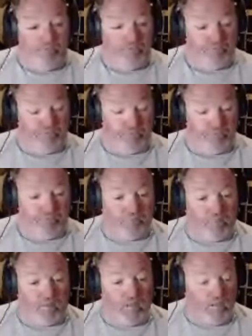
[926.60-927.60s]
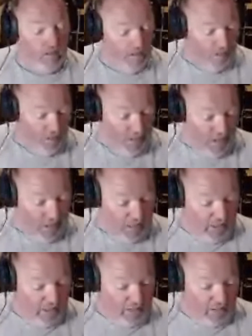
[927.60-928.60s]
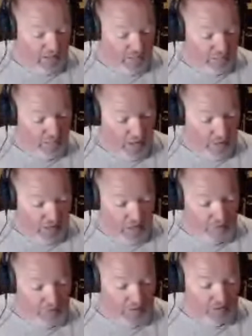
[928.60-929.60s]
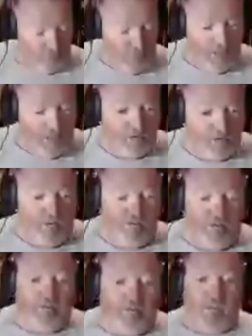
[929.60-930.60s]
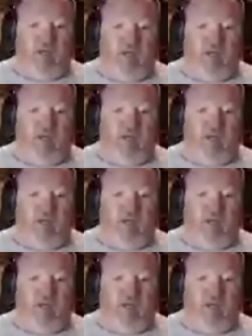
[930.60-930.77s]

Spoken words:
And I mean, I picked a rattle trap up a couple times, but